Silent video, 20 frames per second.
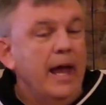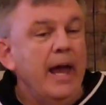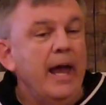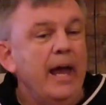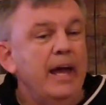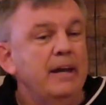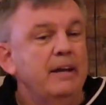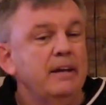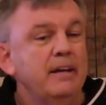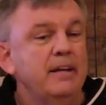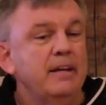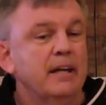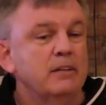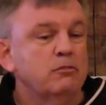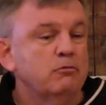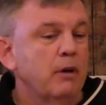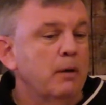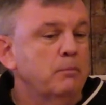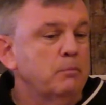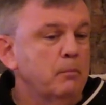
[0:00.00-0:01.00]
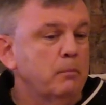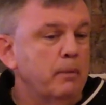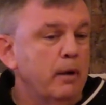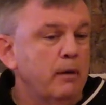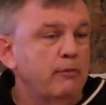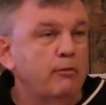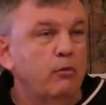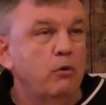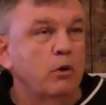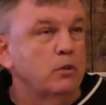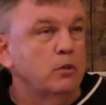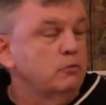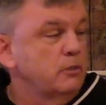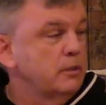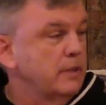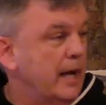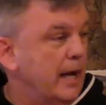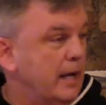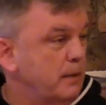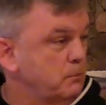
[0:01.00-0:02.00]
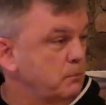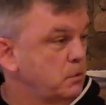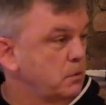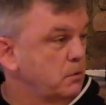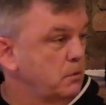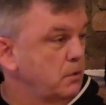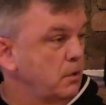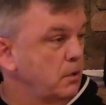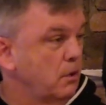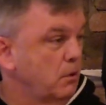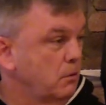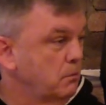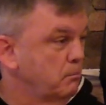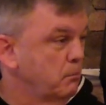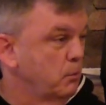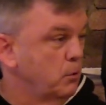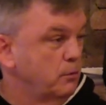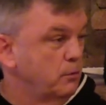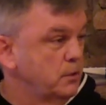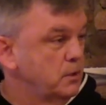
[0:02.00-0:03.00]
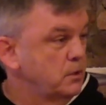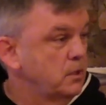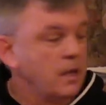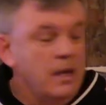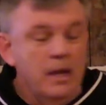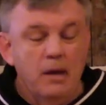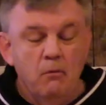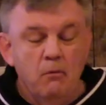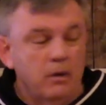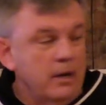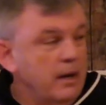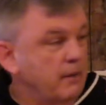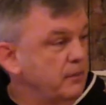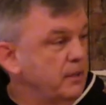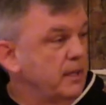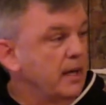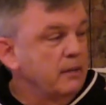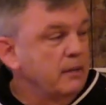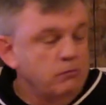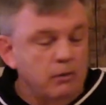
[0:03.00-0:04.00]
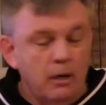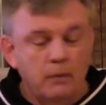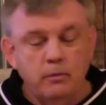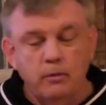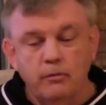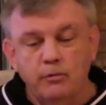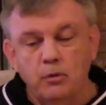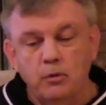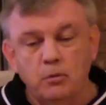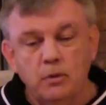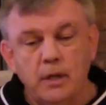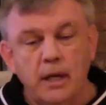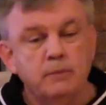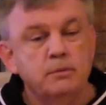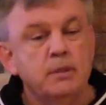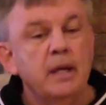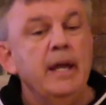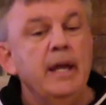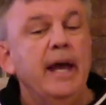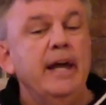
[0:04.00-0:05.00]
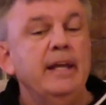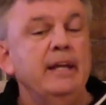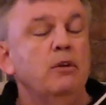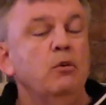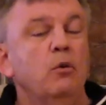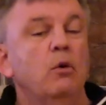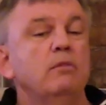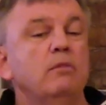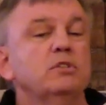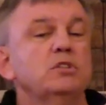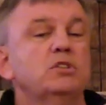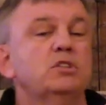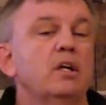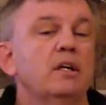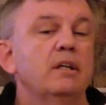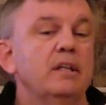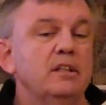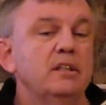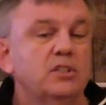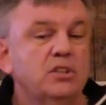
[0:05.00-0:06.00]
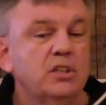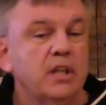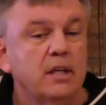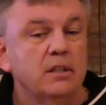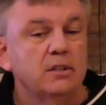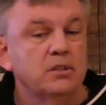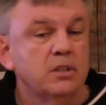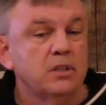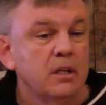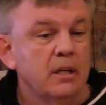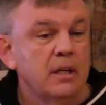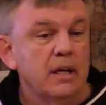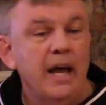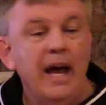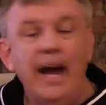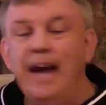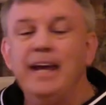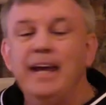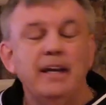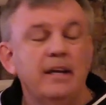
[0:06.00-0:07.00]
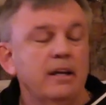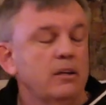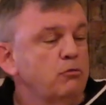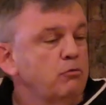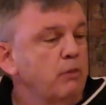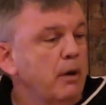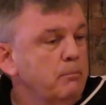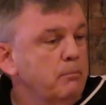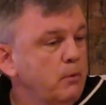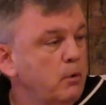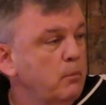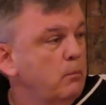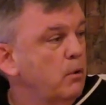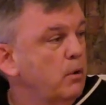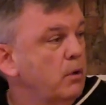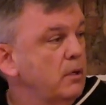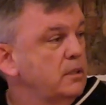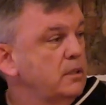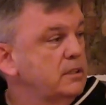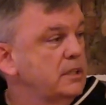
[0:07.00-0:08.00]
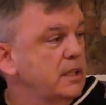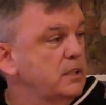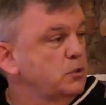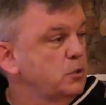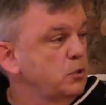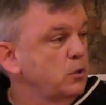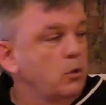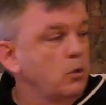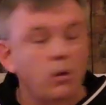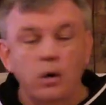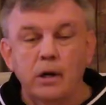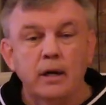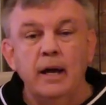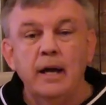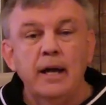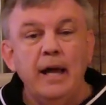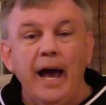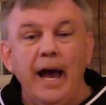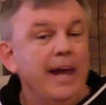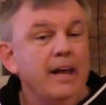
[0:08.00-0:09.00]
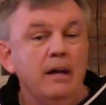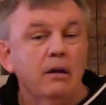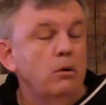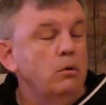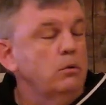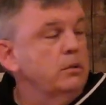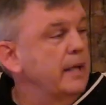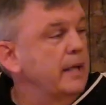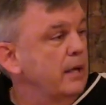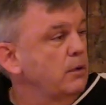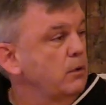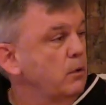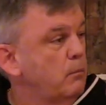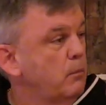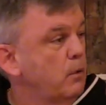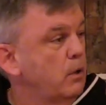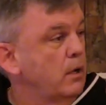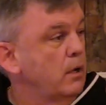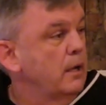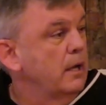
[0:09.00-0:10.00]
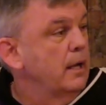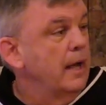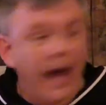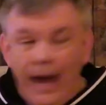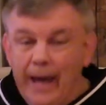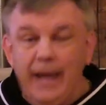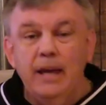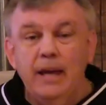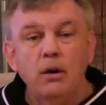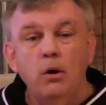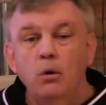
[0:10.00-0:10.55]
and he got dropped about 400 times, you know, movies, whatever. He got dropped a few times. And then all of a sudden he says, I ain't getting dropped no more. He says in the corner, I ain't going down no more. I ain't